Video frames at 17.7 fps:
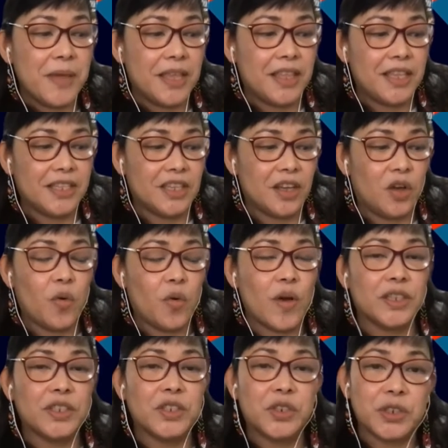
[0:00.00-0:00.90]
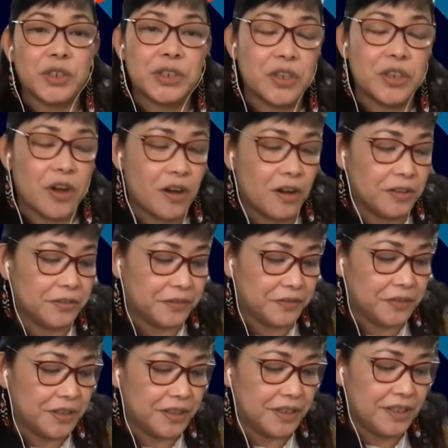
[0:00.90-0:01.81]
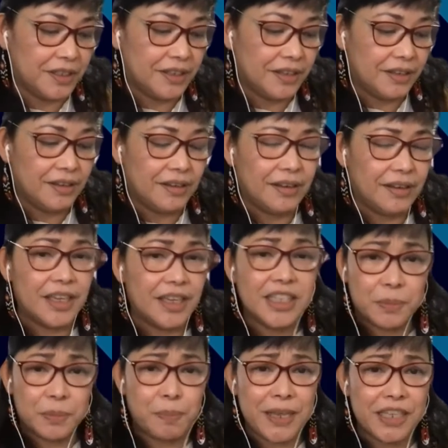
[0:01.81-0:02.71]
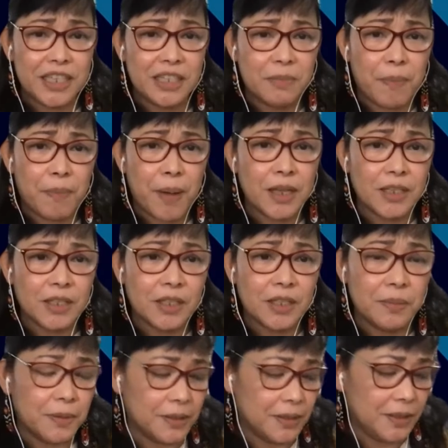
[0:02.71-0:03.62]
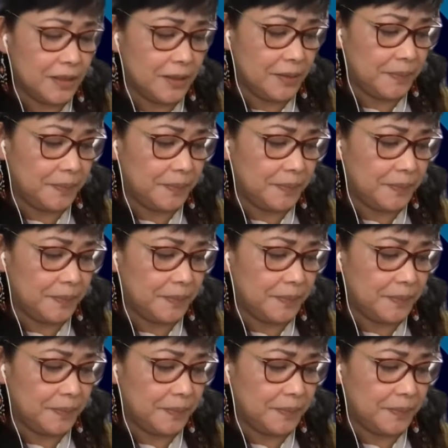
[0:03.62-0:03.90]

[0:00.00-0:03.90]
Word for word: it is a question of, is peace possible?